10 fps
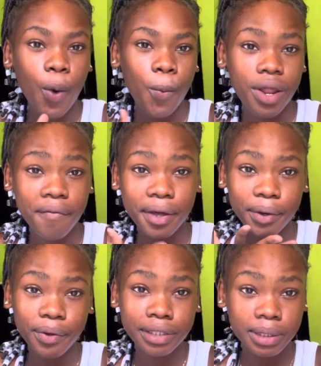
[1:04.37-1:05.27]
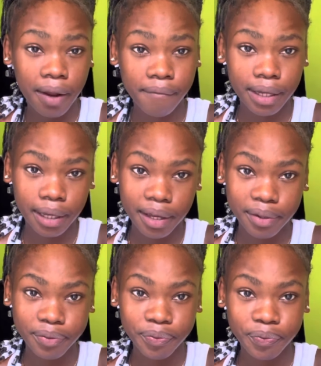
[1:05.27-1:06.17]
when I went to that blog, yeah,
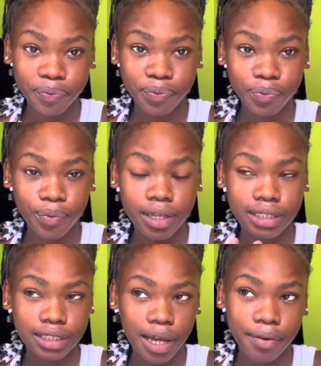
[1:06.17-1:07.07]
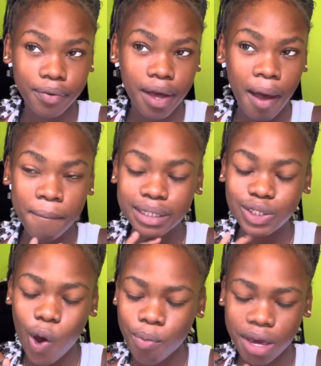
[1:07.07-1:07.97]
it's not my
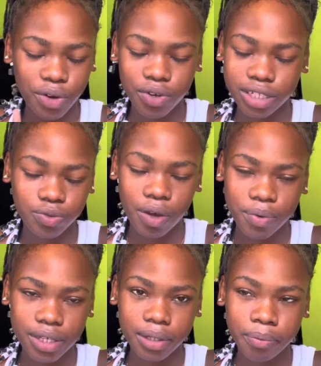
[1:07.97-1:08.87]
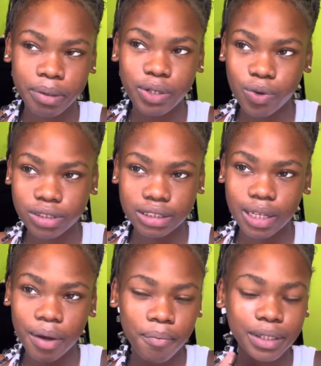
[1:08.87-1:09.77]
dog make do this for a week. My dog
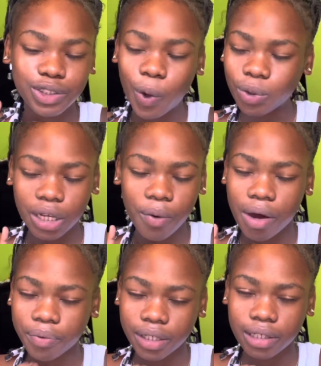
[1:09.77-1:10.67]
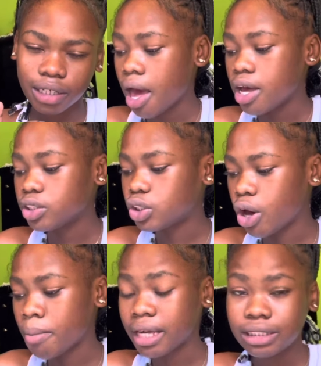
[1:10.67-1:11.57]
1 week. So
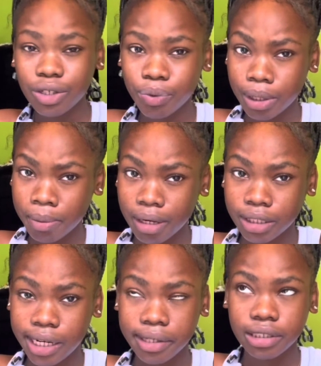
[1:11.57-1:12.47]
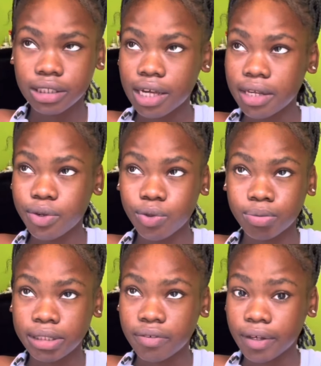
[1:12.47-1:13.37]
I'm gonna tell you the final challenge is not in no
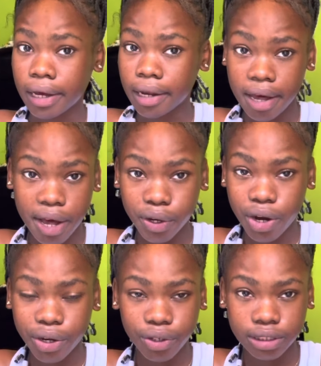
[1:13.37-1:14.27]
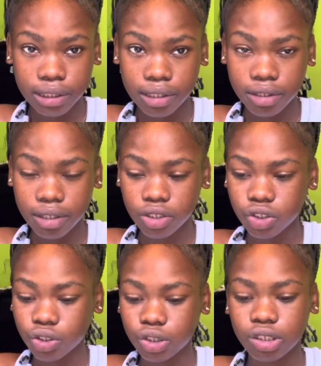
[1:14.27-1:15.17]
specific order, nothing. It's
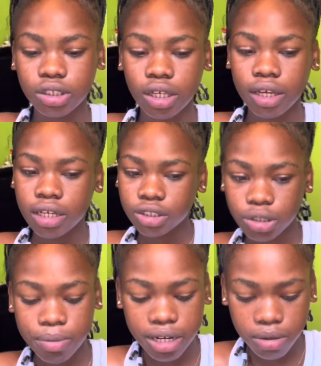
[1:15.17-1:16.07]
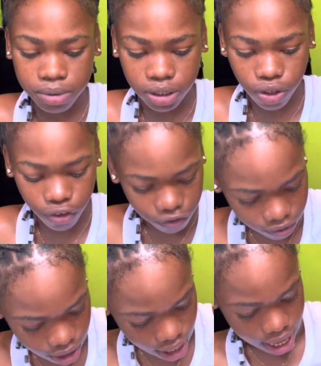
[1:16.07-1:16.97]
just some random stuff,
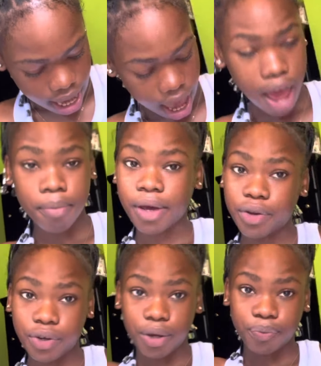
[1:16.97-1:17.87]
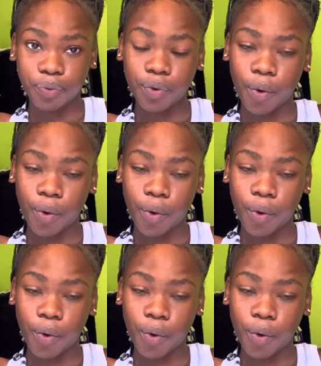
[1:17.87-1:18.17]
and I'm gonna do them